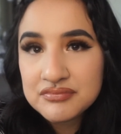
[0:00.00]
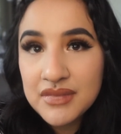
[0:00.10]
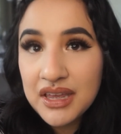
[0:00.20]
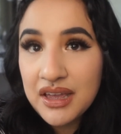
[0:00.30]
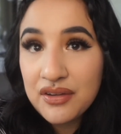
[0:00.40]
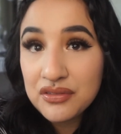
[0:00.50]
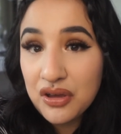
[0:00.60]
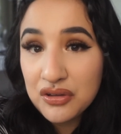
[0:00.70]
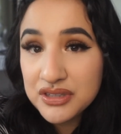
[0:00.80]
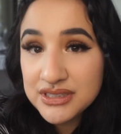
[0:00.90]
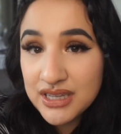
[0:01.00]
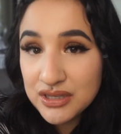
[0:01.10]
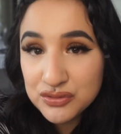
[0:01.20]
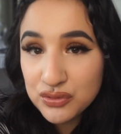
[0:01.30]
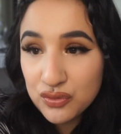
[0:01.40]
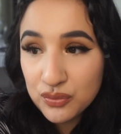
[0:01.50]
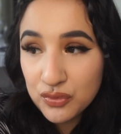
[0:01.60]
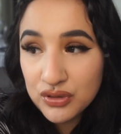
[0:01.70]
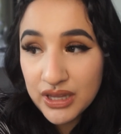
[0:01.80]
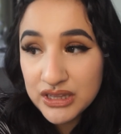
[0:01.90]
like uh, all the scans were
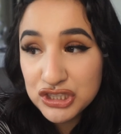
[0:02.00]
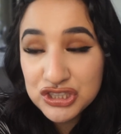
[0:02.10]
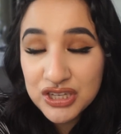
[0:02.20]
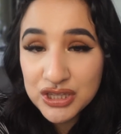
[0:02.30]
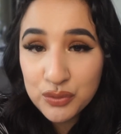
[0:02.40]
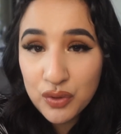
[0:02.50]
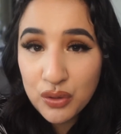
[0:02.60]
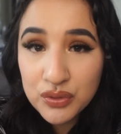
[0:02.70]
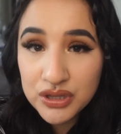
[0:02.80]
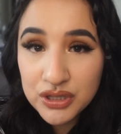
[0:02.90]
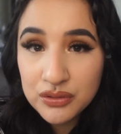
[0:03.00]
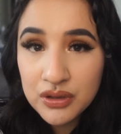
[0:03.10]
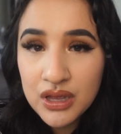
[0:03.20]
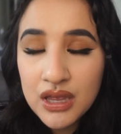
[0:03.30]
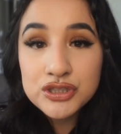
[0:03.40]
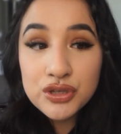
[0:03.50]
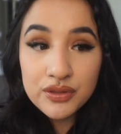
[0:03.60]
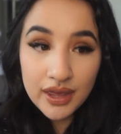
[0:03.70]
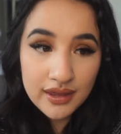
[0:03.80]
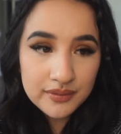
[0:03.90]
normal, like there's nothing wrong with you. So
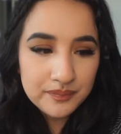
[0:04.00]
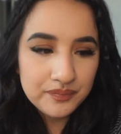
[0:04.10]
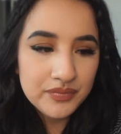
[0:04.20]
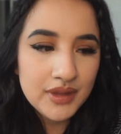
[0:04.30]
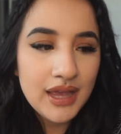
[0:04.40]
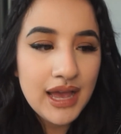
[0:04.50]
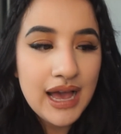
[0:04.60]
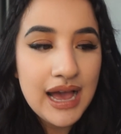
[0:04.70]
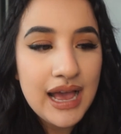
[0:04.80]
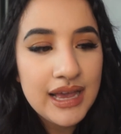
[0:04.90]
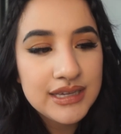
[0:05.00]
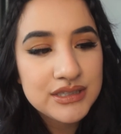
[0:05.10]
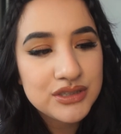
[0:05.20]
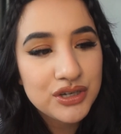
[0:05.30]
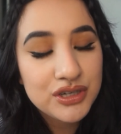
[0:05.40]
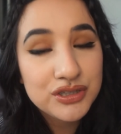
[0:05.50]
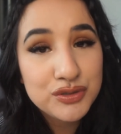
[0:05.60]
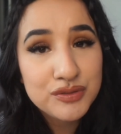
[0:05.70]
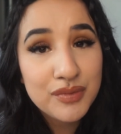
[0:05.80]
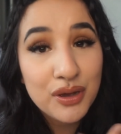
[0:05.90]
then I started
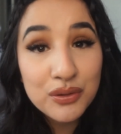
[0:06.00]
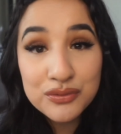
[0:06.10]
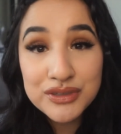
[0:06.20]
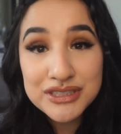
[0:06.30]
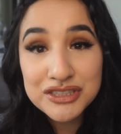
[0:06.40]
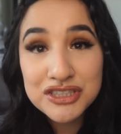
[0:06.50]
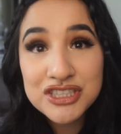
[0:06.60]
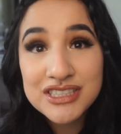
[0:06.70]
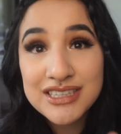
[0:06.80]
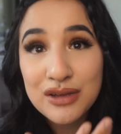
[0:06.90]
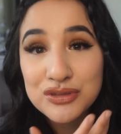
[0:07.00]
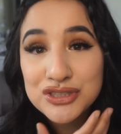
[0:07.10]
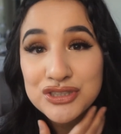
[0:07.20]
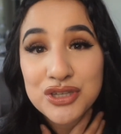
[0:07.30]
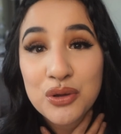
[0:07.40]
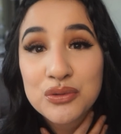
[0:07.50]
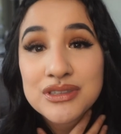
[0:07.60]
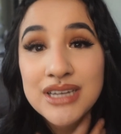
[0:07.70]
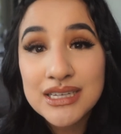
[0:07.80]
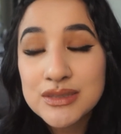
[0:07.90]
doing my own research cuz I was so
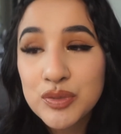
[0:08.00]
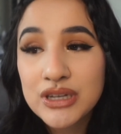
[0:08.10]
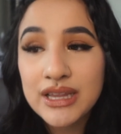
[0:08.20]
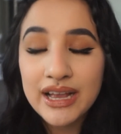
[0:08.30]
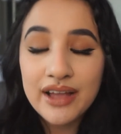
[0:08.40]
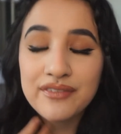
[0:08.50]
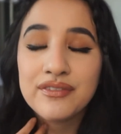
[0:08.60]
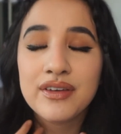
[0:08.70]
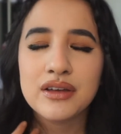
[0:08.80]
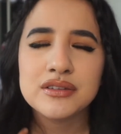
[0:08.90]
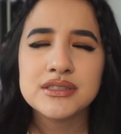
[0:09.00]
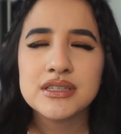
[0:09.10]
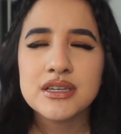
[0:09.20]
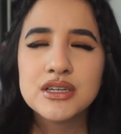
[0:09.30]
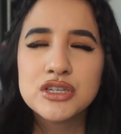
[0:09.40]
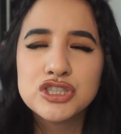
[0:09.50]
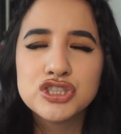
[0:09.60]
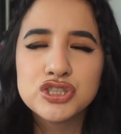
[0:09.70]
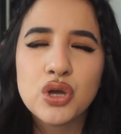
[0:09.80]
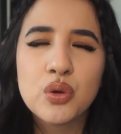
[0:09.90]
desperate. Like I felt
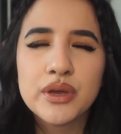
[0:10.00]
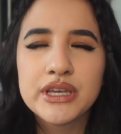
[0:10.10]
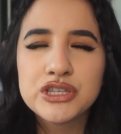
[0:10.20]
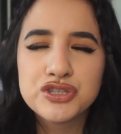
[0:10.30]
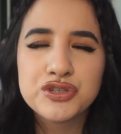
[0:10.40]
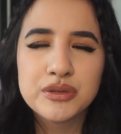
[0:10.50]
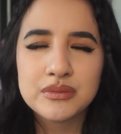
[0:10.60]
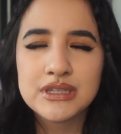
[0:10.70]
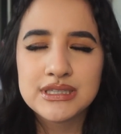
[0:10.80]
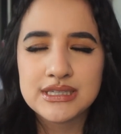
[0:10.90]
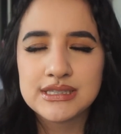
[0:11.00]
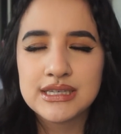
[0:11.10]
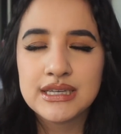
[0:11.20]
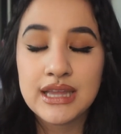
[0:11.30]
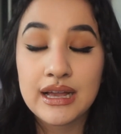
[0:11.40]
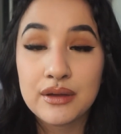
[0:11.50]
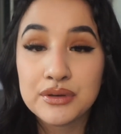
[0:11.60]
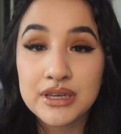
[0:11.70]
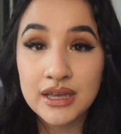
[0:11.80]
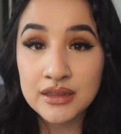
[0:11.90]
so extremely dizzy. Like I
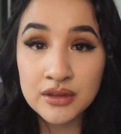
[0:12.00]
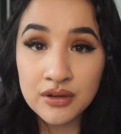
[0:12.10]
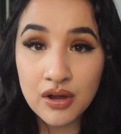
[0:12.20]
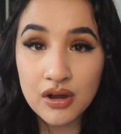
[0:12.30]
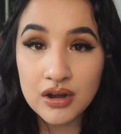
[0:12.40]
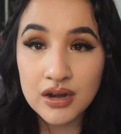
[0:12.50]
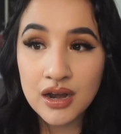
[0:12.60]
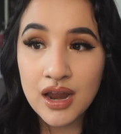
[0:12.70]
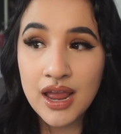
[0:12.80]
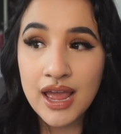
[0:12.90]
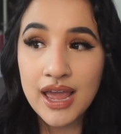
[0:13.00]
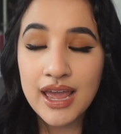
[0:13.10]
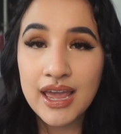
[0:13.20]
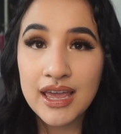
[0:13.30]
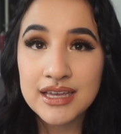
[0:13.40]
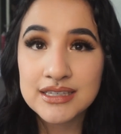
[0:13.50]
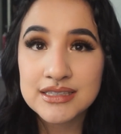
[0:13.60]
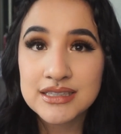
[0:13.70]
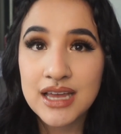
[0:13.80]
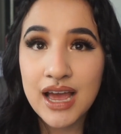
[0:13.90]
would get in the car
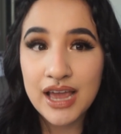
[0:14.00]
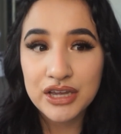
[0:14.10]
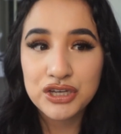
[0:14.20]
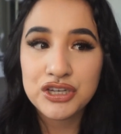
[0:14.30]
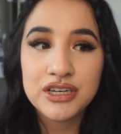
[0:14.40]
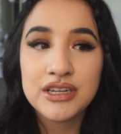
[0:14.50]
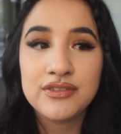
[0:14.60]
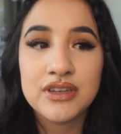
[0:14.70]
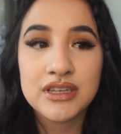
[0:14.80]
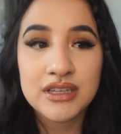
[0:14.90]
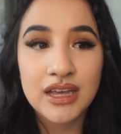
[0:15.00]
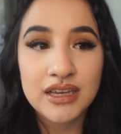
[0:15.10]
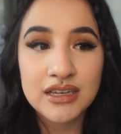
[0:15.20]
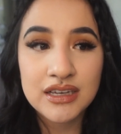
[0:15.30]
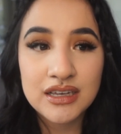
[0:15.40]
and I couldn't even like